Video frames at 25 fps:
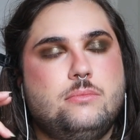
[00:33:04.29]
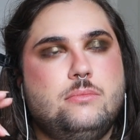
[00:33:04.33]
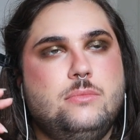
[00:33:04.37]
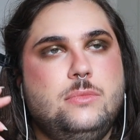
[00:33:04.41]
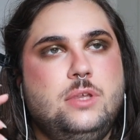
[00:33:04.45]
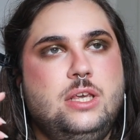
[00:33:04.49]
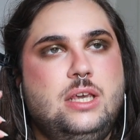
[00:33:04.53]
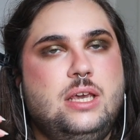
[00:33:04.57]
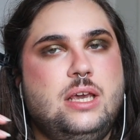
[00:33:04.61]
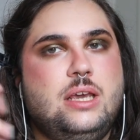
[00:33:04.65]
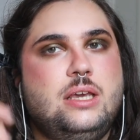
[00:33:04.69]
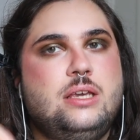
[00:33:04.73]

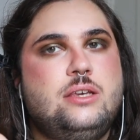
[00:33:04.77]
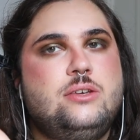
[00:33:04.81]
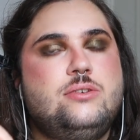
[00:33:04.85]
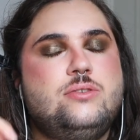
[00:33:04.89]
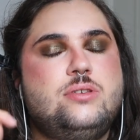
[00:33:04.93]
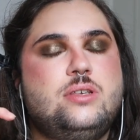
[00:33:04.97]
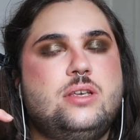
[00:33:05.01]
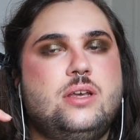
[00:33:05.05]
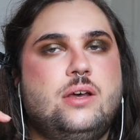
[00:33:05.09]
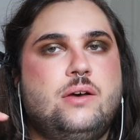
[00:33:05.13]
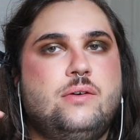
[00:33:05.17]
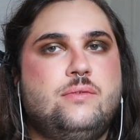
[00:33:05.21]
Getting
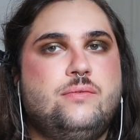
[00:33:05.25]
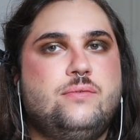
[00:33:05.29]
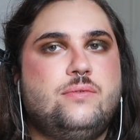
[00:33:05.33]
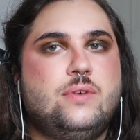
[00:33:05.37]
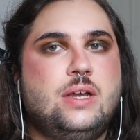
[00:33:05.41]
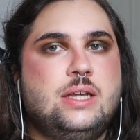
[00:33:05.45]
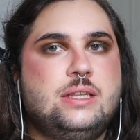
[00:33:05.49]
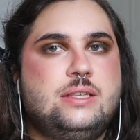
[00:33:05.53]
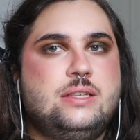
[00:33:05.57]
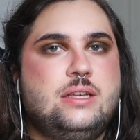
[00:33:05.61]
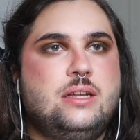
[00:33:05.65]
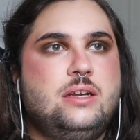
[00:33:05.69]
yourself
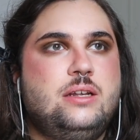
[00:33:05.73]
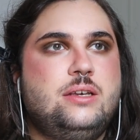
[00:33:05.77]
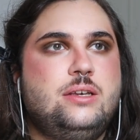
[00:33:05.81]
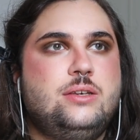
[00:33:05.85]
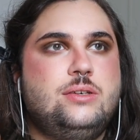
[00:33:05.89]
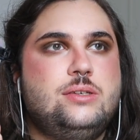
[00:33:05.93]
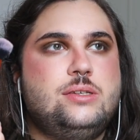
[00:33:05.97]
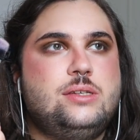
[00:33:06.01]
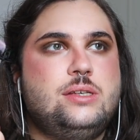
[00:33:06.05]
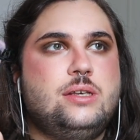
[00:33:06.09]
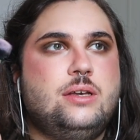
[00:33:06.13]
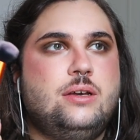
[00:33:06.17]
and telling
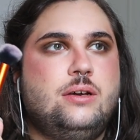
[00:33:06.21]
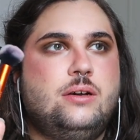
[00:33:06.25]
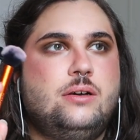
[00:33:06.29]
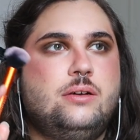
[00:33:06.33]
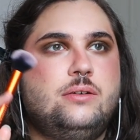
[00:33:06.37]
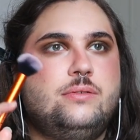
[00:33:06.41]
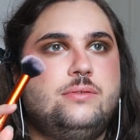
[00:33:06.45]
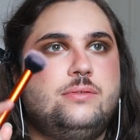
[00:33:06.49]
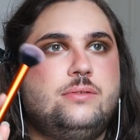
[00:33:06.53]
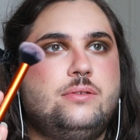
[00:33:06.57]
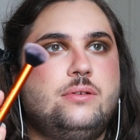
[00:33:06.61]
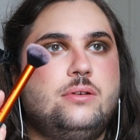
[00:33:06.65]

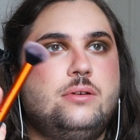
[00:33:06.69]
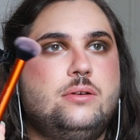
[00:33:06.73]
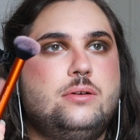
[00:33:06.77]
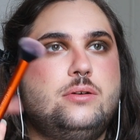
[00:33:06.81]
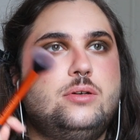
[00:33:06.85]
yourself,